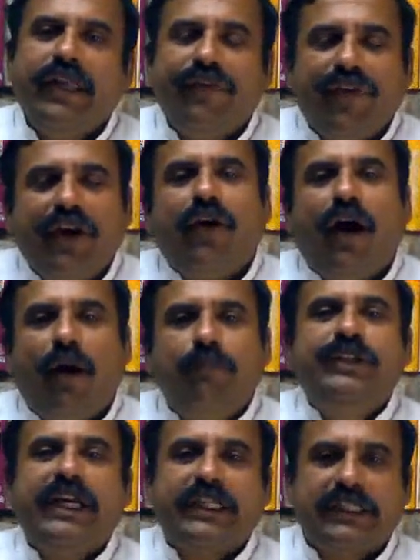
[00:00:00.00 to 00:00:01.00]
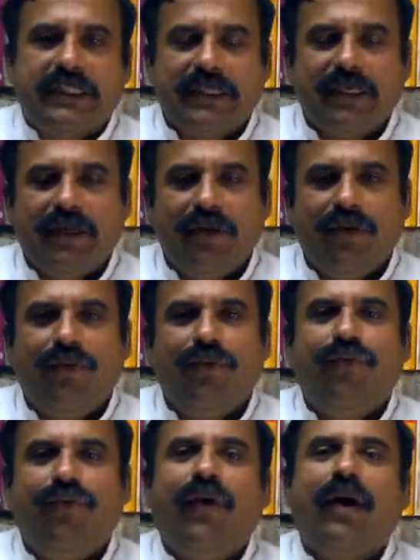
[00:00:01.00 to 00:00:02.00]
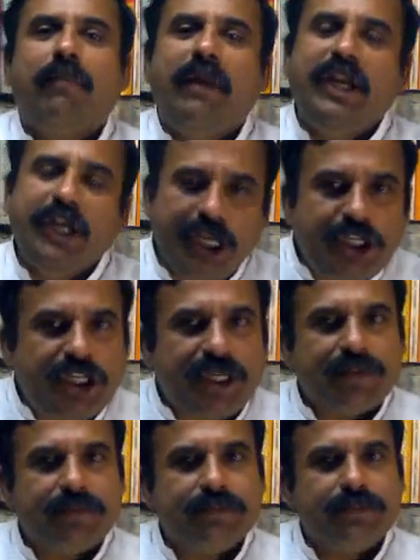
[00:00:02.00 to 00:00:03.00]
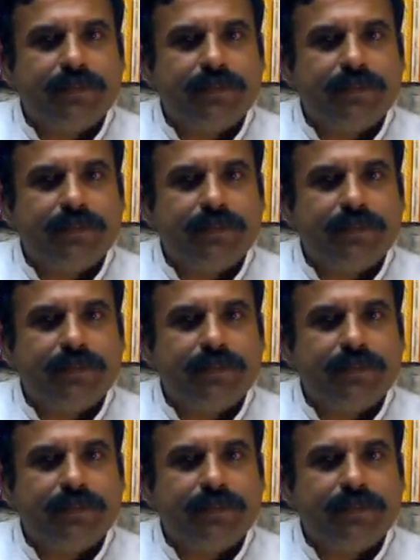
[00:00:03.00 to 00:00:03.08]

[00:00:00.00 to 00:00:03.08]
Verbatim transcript: different objects for meditation.